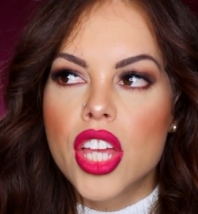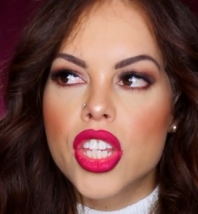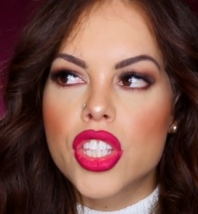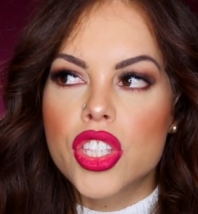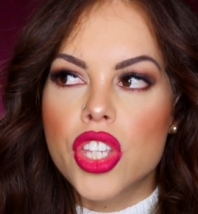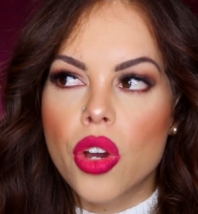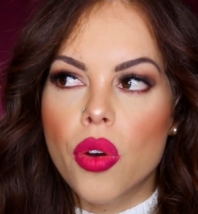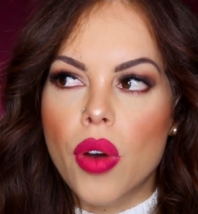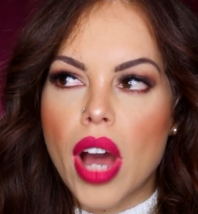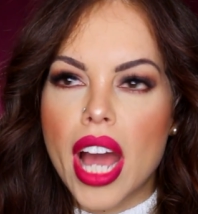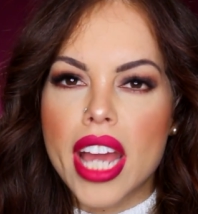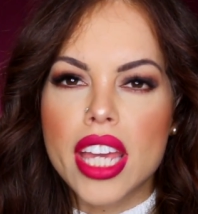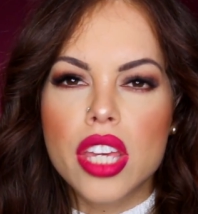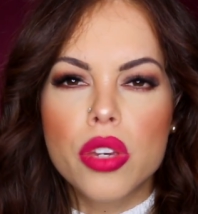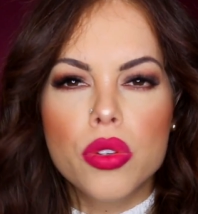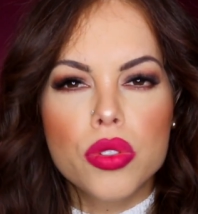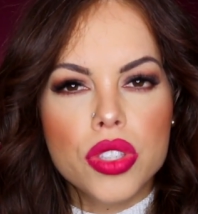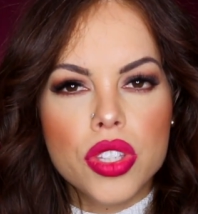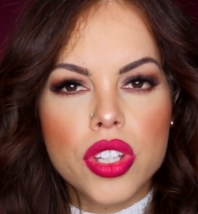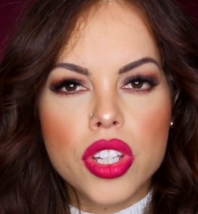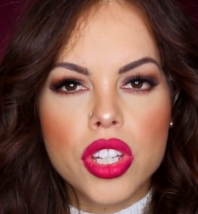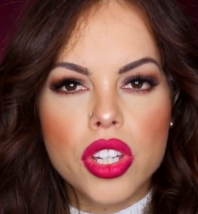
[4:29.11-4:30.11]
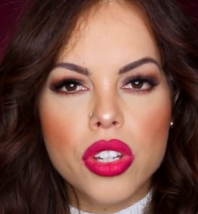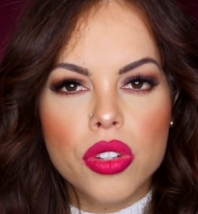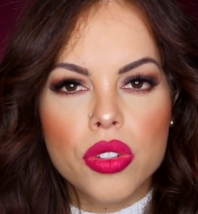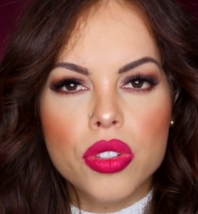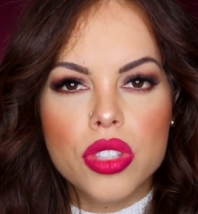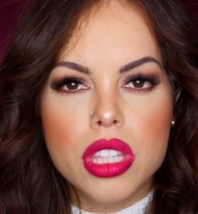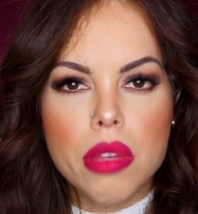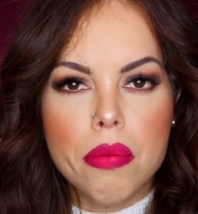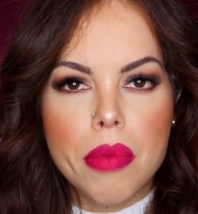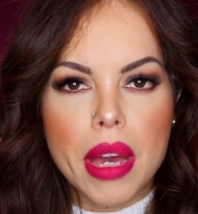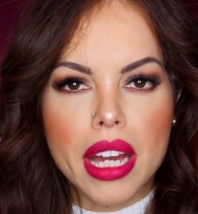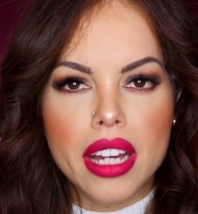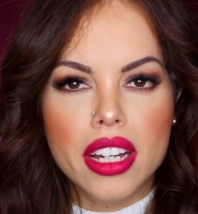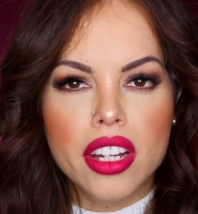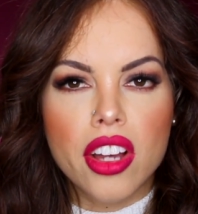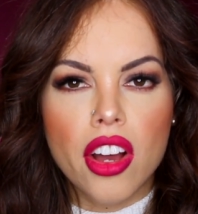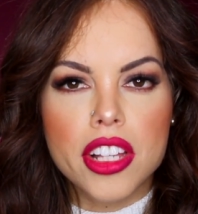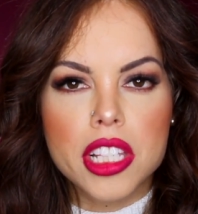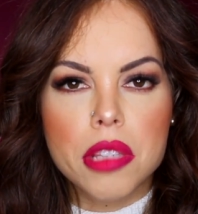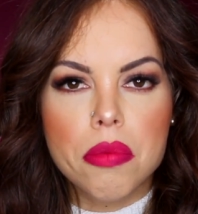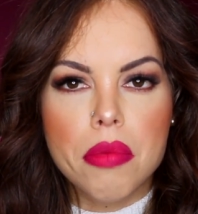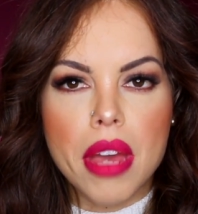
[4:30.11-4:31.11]
So I used to use the Becca
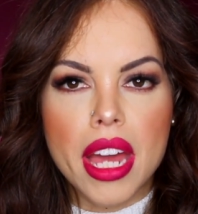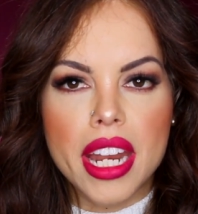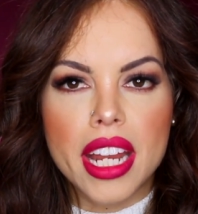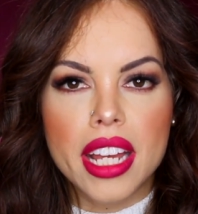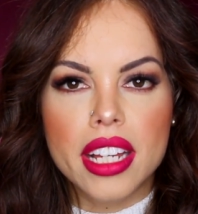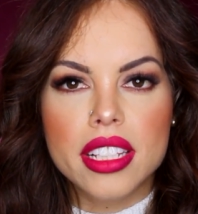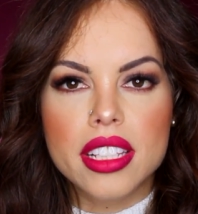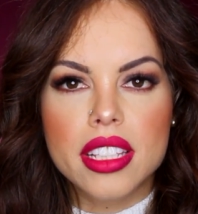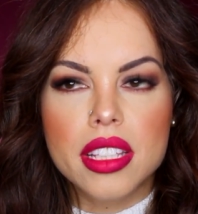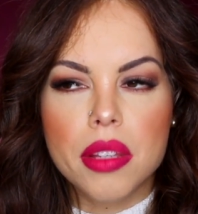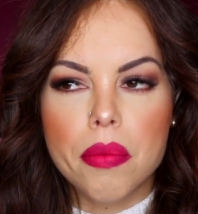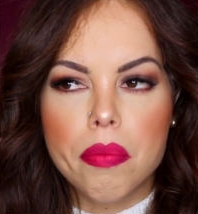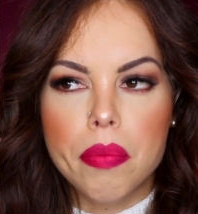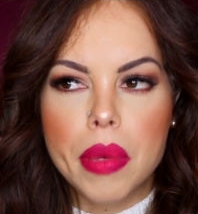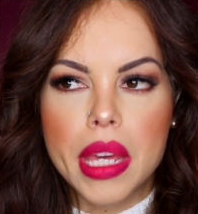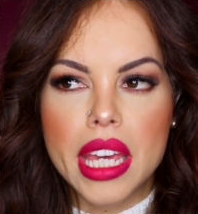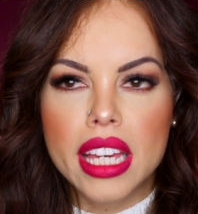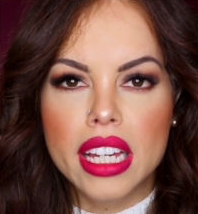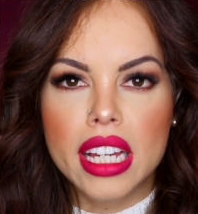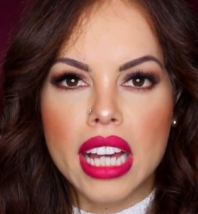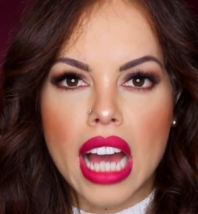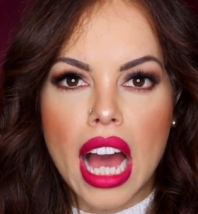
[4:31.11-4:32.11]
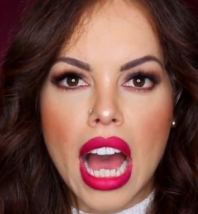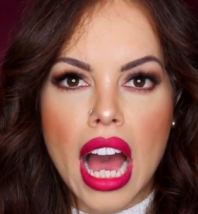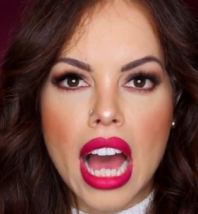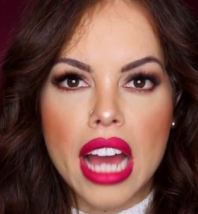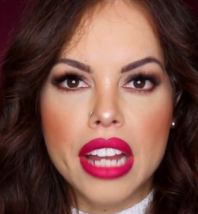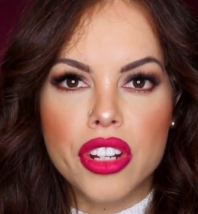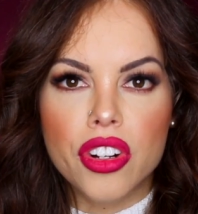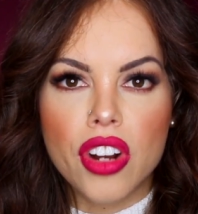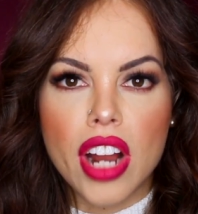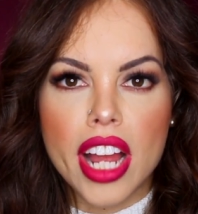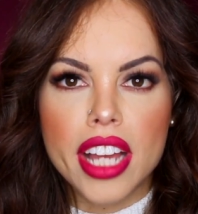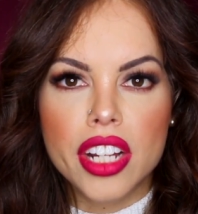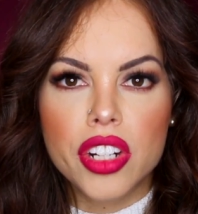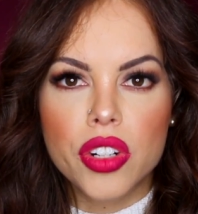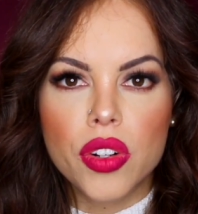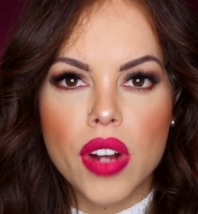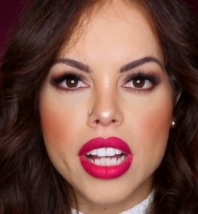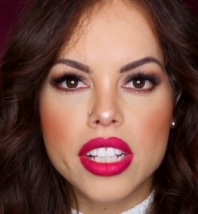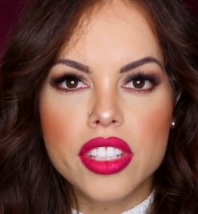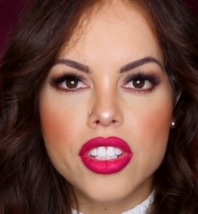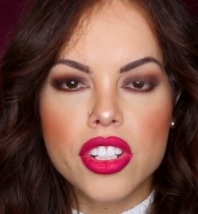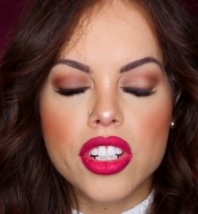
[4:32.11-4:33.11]
Cosmetics Pink Under Eye
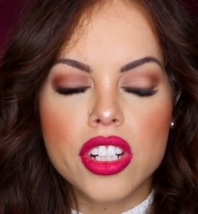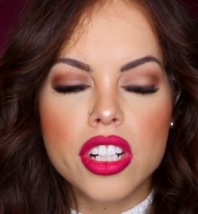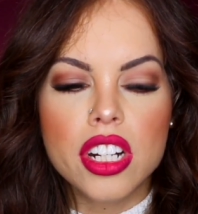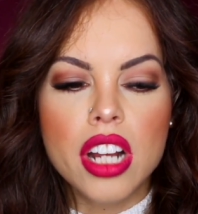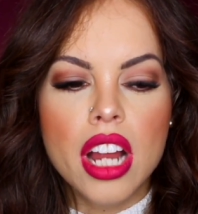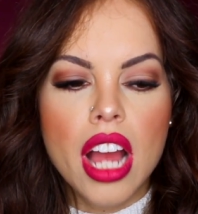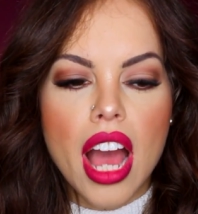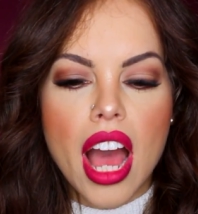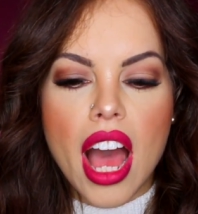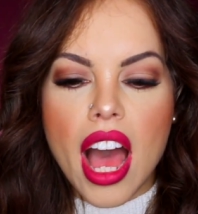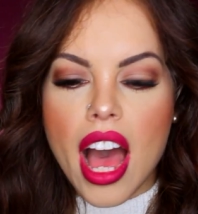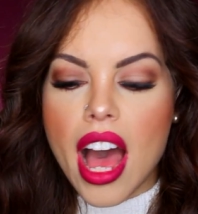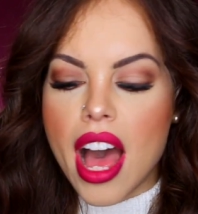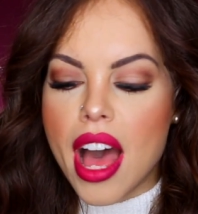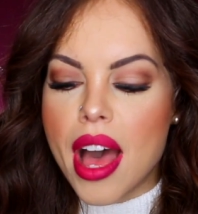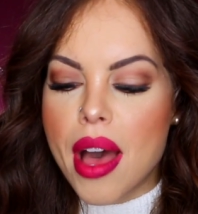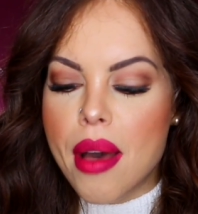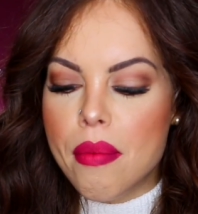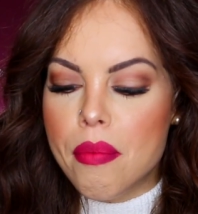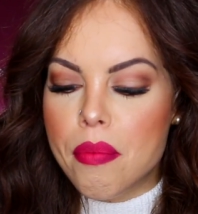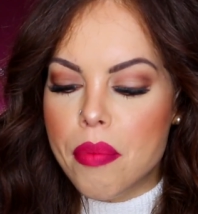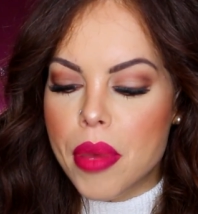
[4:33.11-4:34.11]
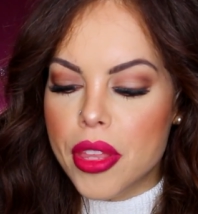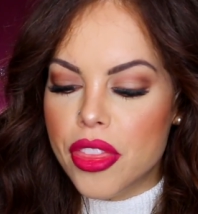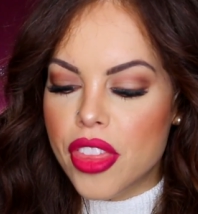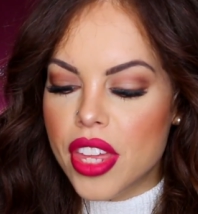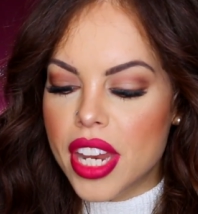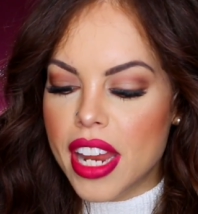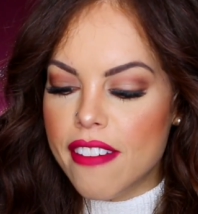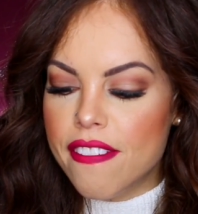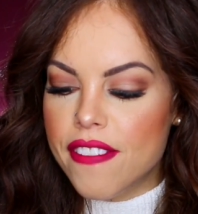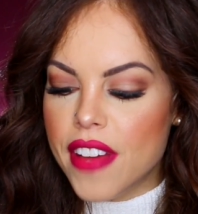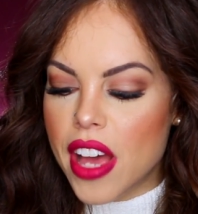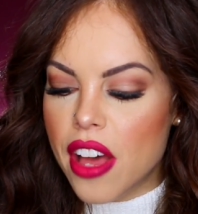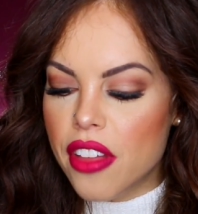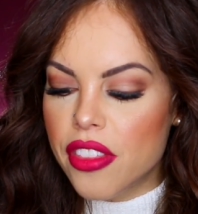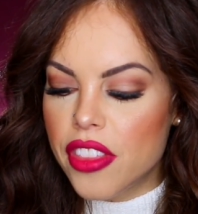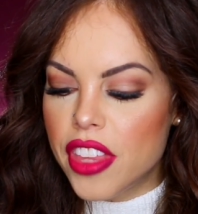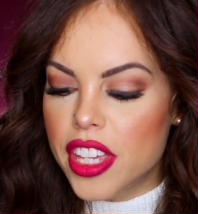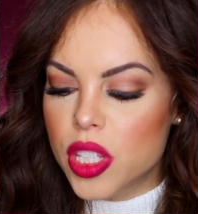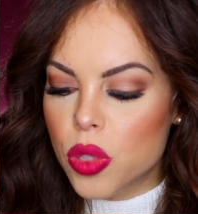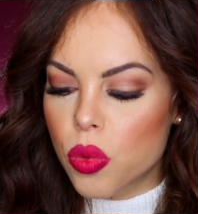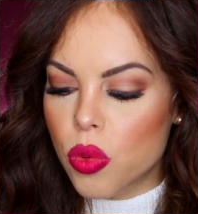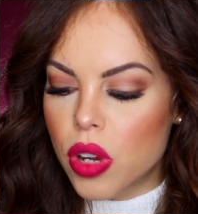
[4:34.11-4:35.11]
Corrector, but then I
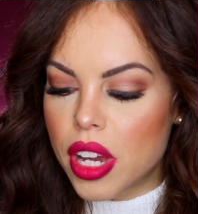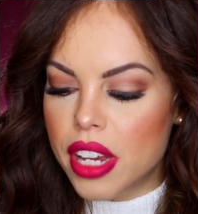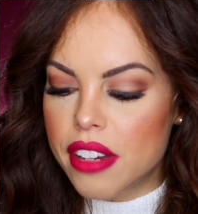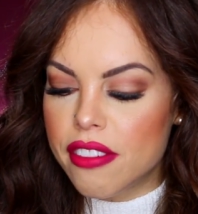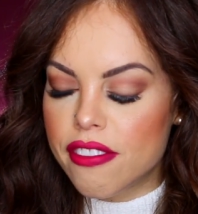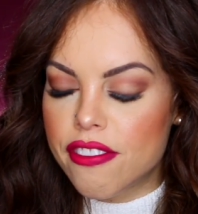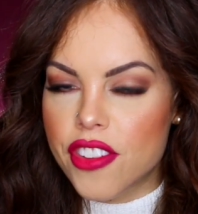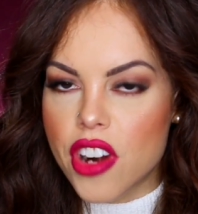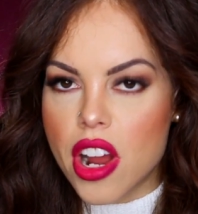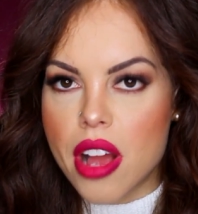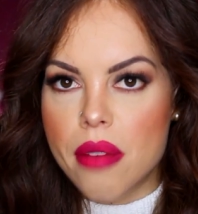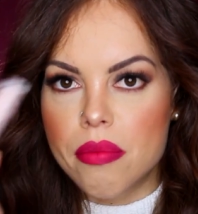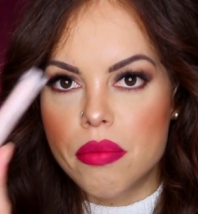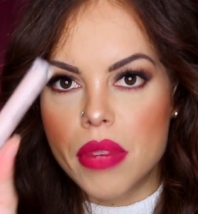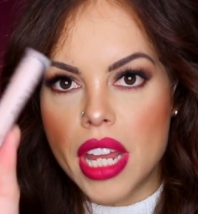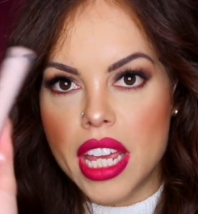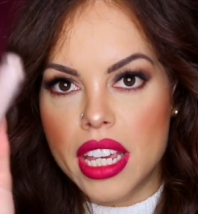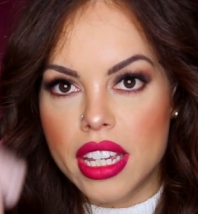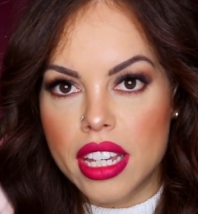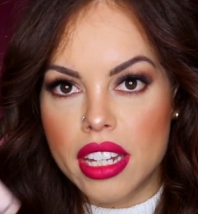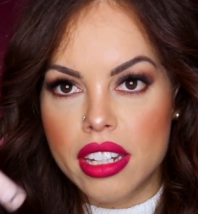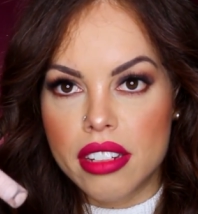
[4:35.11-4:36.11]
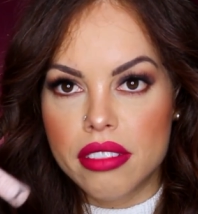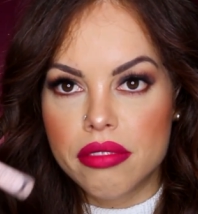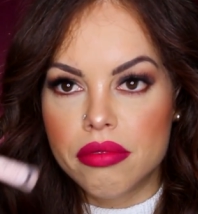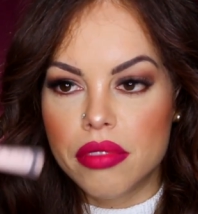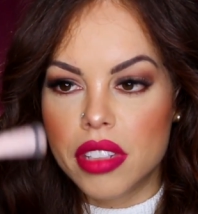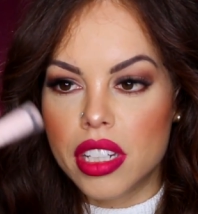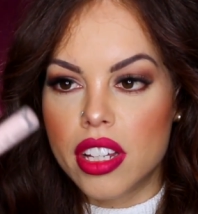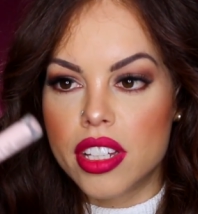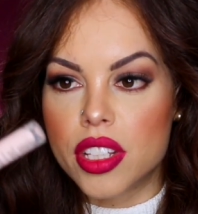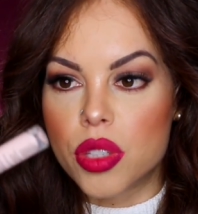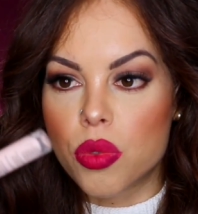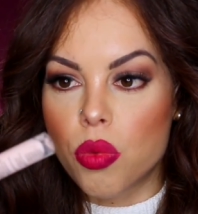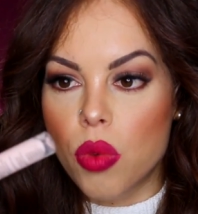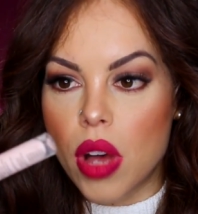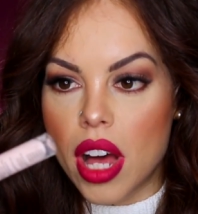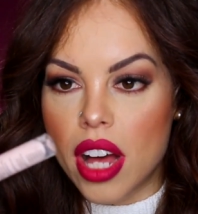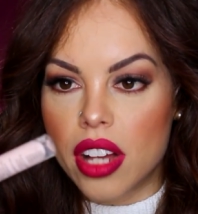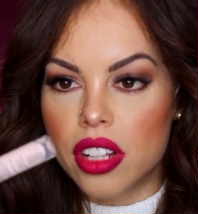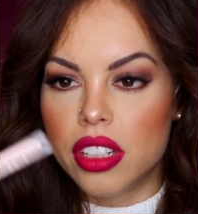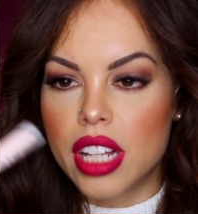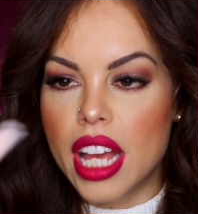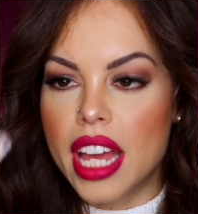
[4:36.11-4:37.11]
found this one from Naked as
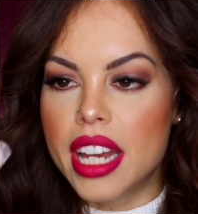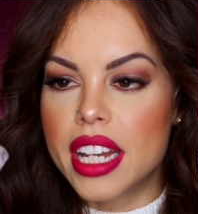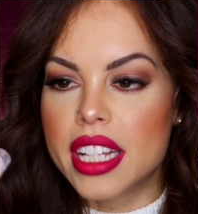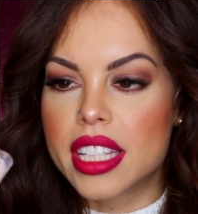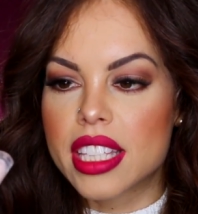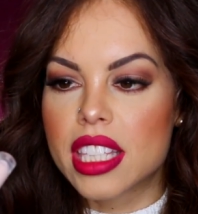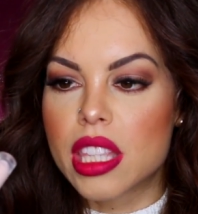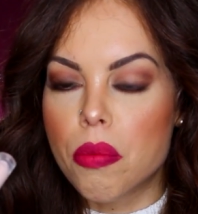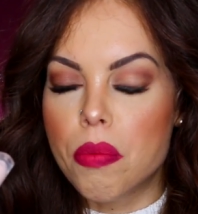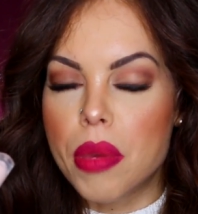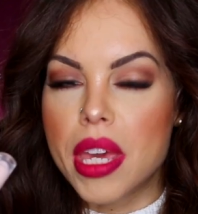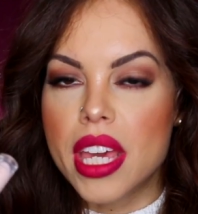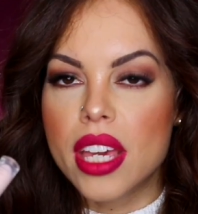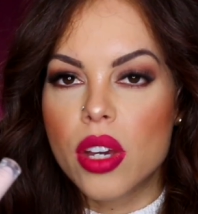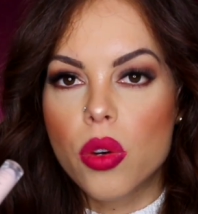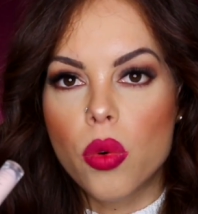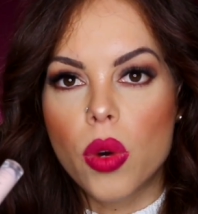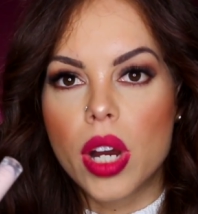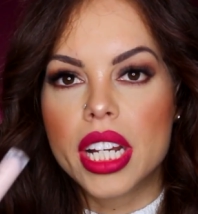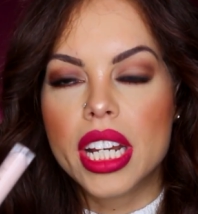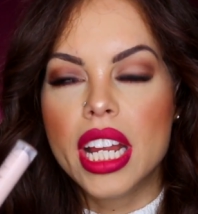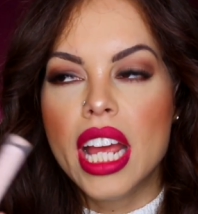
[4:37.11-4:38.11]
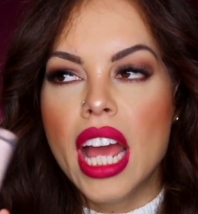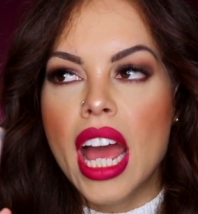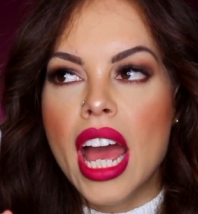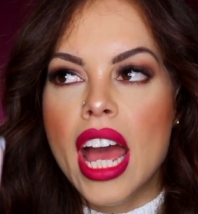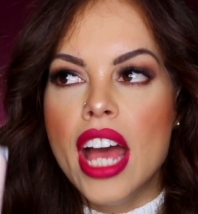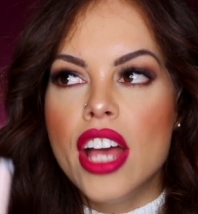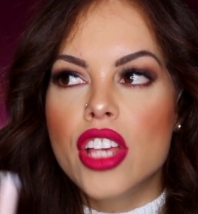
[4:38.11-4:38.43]
well, and it's the pink one.